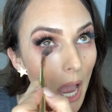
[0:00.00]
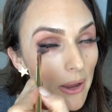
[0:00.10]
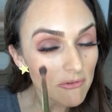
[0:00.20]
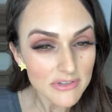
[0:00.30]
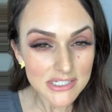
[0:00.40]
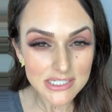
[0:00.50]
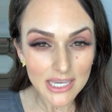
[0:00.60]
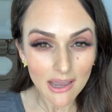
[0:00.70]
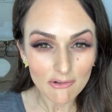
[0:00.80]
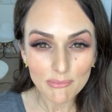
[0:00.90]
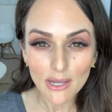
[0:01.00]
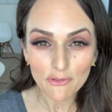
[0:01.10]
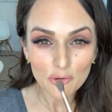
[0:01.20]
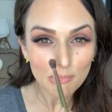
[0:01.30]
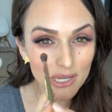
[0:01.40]
I obviously have my
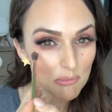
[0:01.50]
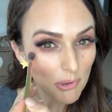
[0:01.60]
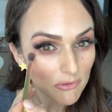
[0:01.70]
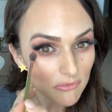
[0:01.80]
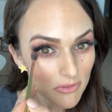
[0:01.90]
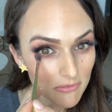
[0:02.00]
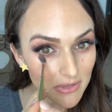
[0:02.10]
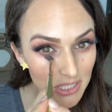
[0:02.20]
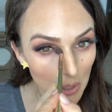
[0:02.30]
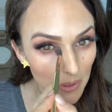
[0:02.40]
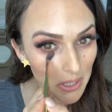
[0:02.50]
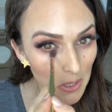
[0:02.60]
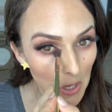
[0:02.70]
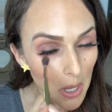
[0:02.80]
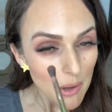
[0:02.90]
other makeup on for the video
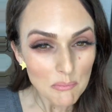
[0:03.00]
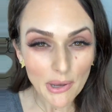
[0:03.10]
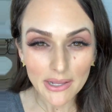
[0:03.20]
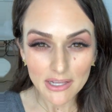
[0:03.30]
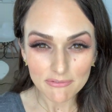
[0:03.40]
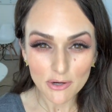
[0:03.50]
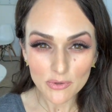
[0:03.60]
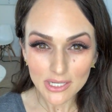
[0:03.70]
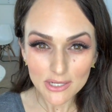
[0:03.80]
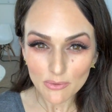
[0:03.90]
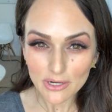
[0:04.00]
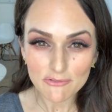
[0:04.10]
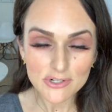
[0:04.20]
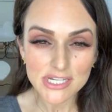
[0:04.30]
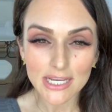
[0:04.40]
here, but if I were getting ready
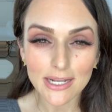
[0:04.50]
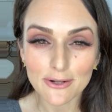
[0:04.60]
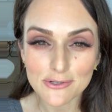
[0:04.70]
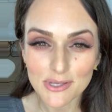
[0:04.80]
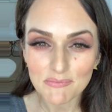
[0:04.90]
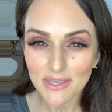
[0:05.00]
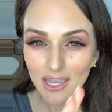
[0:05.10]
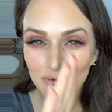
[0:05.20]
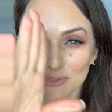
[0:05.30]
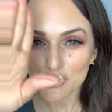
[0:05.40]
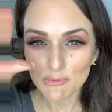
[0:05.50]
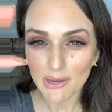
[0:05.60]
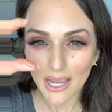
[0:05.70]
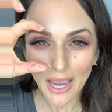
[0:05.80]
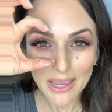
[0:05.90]
for date night or something, I would do
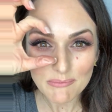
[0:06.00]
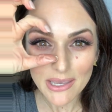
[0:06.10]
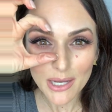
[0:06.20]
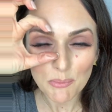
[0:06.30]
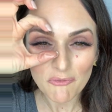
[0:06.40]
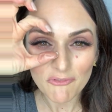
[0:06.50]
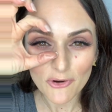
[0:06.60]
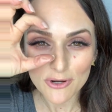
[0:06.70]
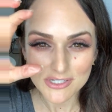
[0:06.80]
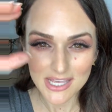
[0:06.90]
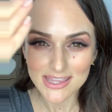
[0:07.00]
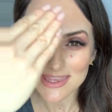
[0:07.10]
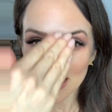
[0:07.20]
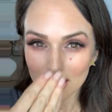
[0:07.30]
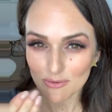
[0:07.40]
my eye makeup first and
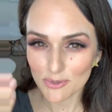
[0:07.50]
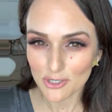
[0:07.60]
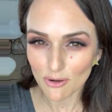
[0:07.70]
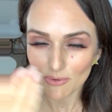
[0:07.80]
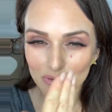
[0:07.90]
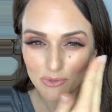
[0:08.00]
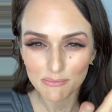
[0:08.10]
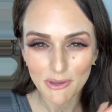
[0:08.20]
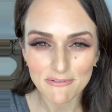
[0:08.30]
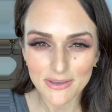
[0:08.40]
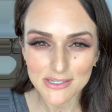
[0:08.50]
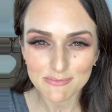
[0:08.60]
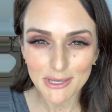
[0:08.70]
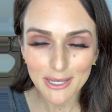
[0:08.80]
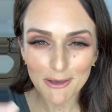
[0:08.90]
then I would go in with my face
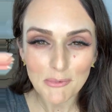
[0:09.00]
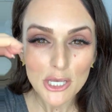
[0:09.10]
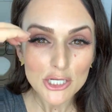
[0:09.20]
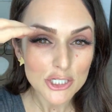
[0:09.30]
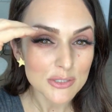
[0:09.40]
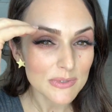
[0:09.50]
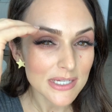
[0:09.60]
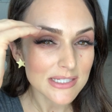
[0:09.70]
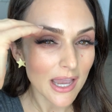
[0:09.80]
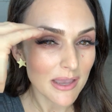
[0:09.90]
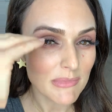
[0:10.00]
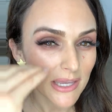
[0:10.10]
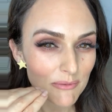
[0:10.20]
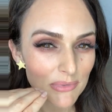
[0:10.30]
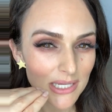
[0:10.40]
makeup, just because eye
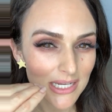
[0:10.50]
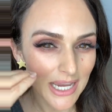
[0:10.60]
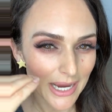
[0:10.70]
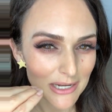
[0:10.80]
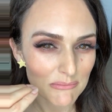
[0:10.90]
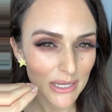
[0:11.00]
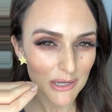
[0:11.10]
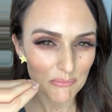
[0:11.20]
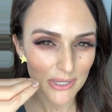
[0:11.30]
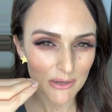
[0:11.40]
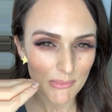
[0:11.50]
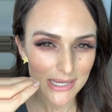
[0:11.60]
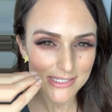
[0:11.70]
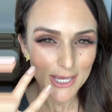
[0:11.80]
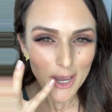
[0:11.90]
makeup can kind of make a big mess